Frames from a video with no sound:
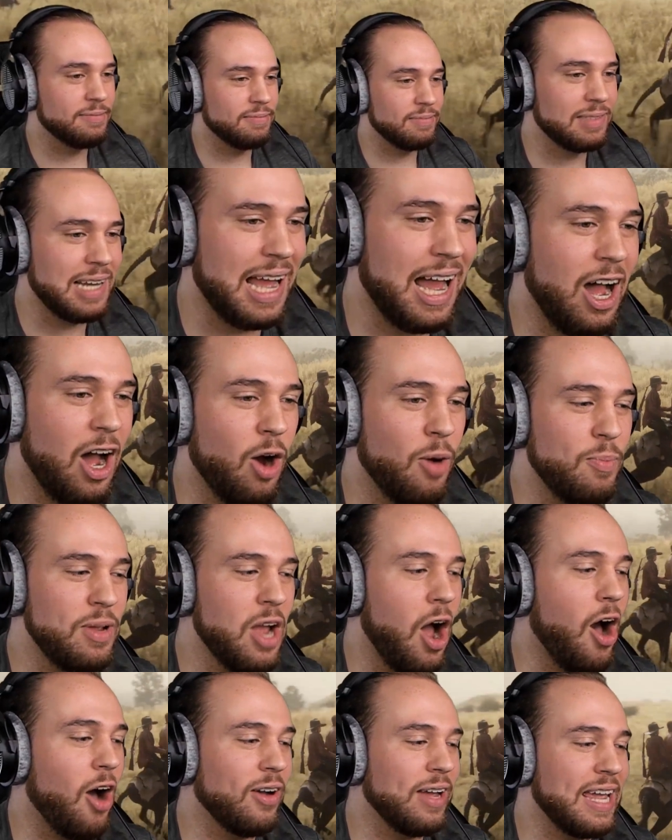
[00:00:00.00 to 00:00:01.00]
I hope
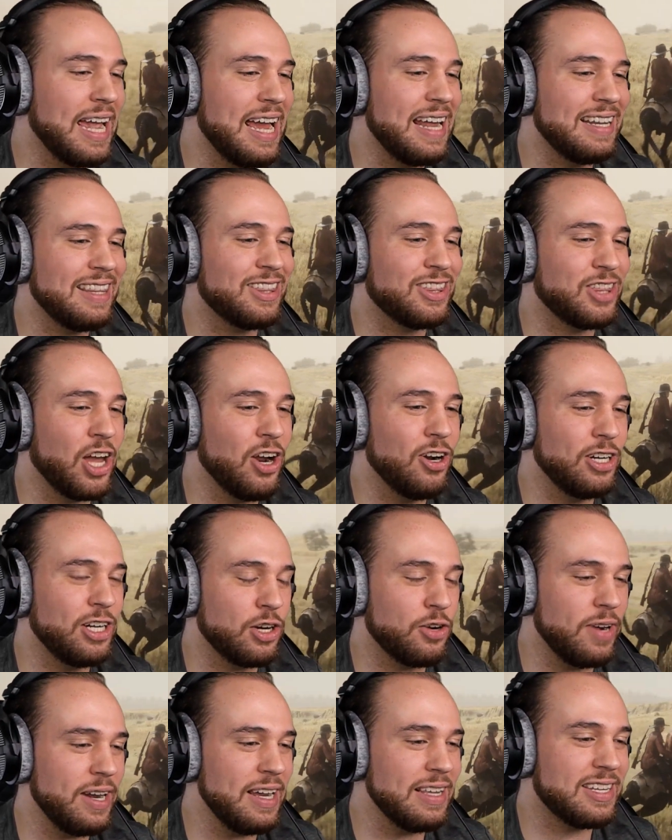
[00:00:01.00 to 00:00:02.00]
y'all get
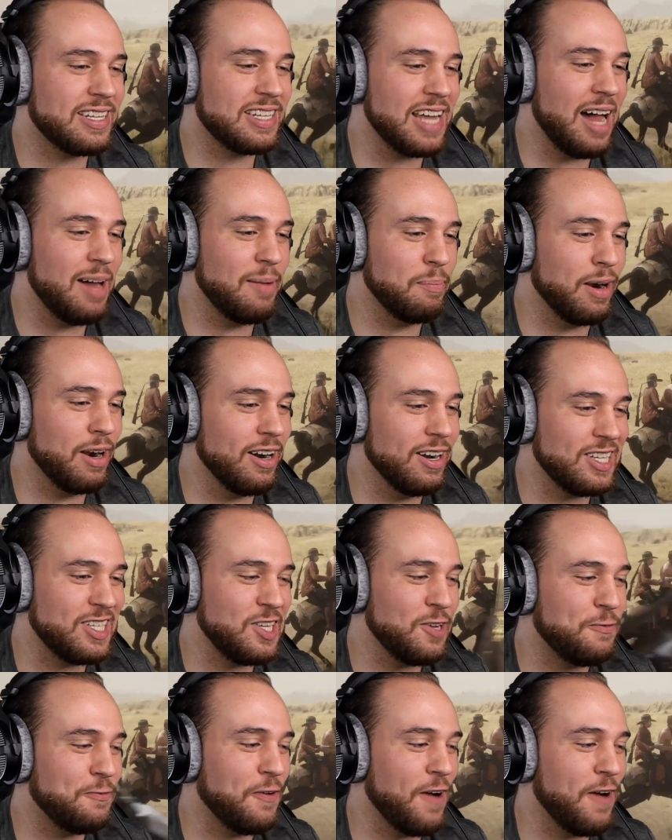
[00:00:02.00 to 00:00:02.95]
third-degree sunburns, you